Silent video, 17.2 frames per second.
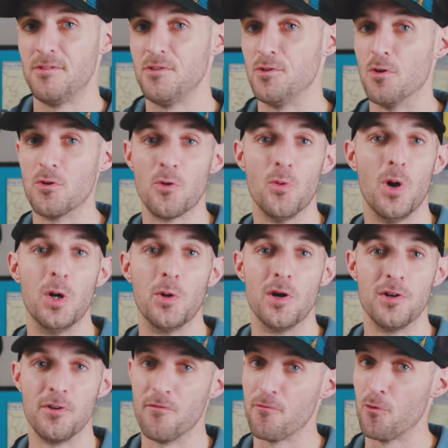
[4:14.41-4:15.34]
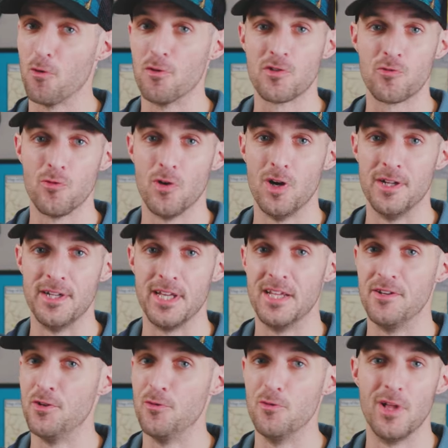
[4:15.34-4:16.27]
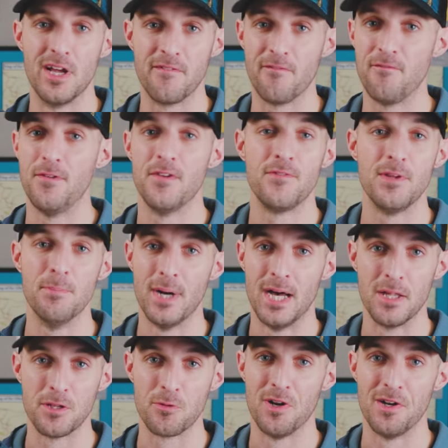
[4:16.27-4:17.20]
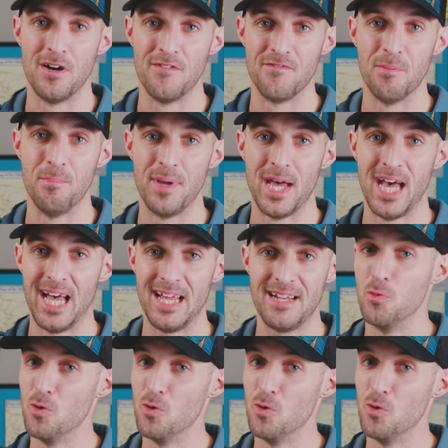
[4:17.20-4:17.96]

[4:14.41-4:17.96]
Don't go out on your first run and do like 50 miles right off the bat.